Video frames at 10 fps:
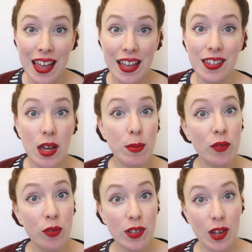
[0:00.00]
In terms
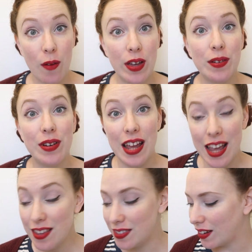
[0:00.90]
of what's going on
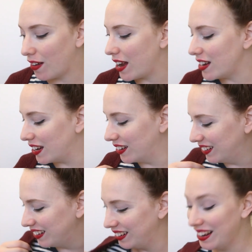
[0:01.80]
inside,
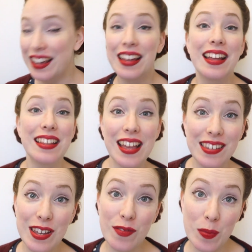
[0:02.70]

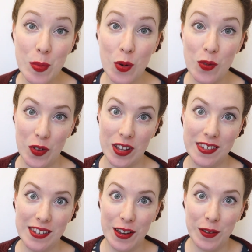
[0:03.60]
there's even more fun
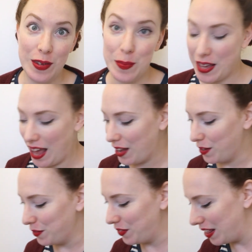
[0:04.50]
stuff to be getting
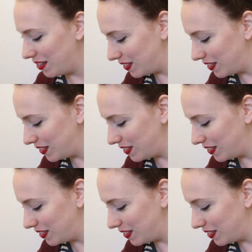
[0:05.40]
on with.